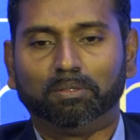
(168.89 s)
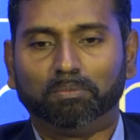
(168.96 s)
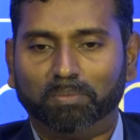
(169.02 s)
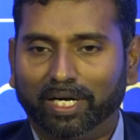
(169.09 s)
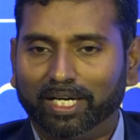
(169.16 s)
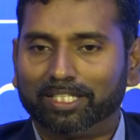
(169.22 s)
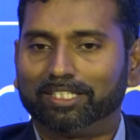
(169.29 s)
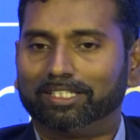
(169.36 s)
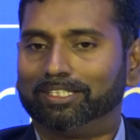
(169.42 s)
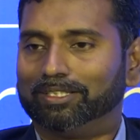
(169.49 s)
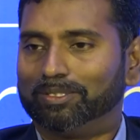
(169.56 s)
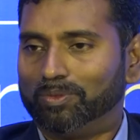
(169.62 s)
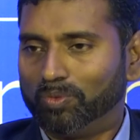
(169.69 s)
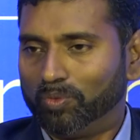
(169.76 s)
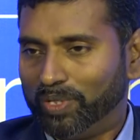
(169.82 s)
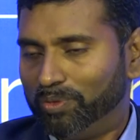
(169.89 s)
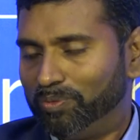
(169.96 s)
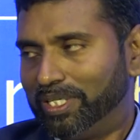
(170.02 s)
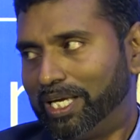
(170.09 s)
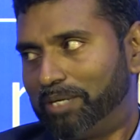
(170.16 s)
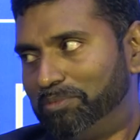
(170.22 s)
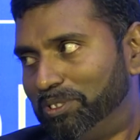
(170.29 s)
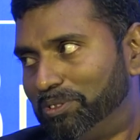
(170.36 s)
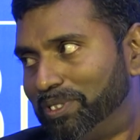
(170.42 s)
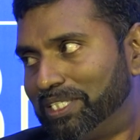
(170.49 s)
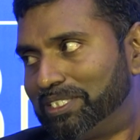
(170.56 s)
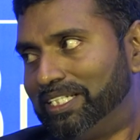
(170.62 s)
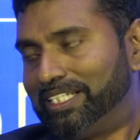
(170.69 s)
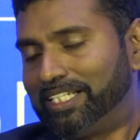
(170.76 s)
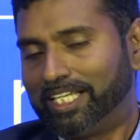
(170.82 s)
but we were able to
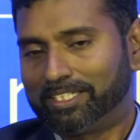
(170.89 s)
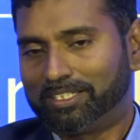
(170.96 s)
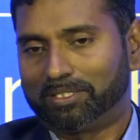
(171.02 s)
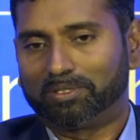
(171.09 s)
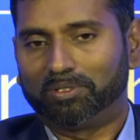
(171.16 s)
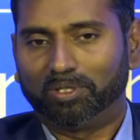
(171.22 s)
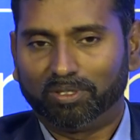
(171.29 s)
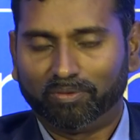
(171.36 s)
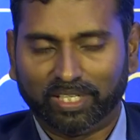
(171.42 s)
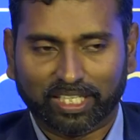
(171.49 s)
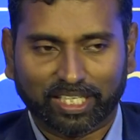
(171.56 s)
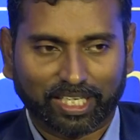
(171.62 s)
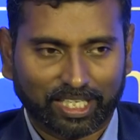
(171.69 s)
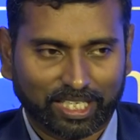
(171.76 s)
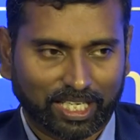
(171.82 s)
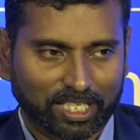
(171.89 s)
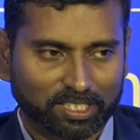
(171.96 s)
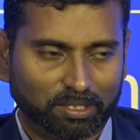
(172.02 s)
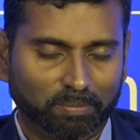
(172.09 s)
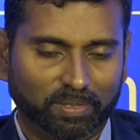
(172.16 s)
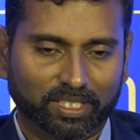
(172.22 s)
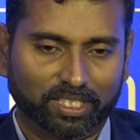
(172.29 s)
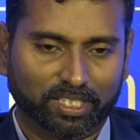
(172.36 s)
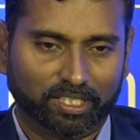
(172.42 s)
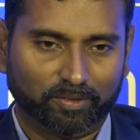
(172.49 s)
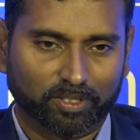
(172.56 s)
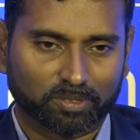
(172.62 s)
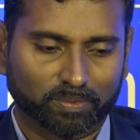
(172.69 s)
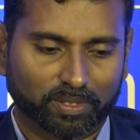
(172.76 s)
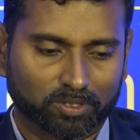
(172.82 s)
actually take that call, went ahead and actually make that
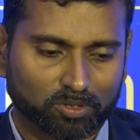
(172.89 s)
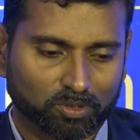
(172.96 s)
investment.